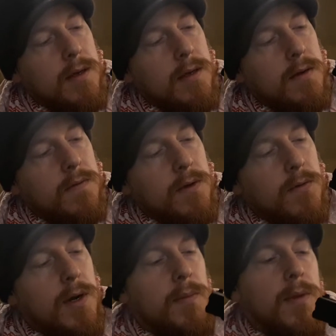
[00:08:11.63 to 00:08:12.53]
of the
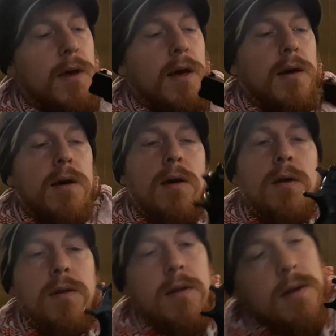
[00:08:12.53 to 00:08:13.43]
grip there
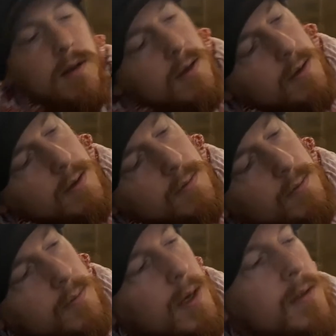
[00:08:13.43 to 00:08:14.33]
on
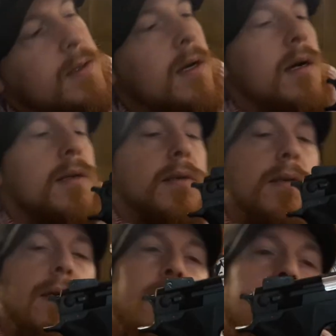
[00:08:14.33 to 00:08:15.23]
both sides.
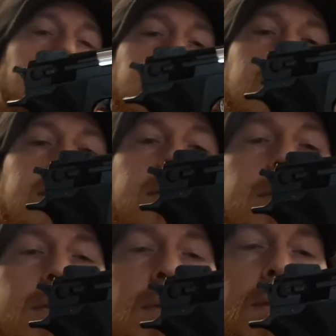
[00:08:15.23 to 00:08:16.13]
Little
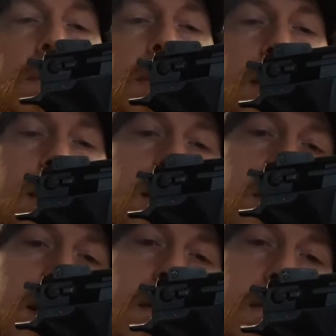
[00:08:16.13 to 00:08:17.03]
Smith & Wesson
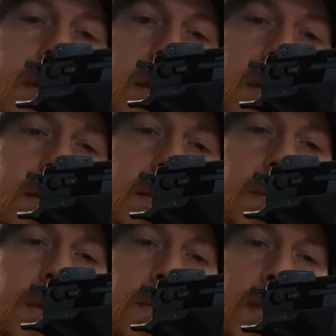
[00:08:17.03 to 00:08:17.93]
logo and
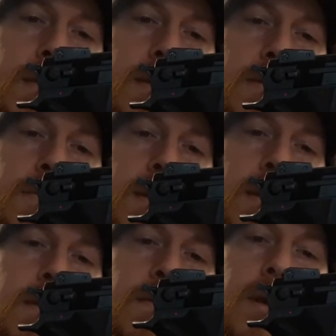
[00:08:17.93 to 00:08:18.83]
Smith & Wesson
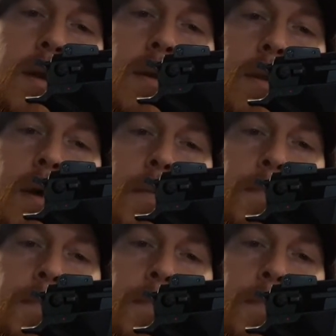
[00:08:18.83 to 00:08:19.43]
written on there.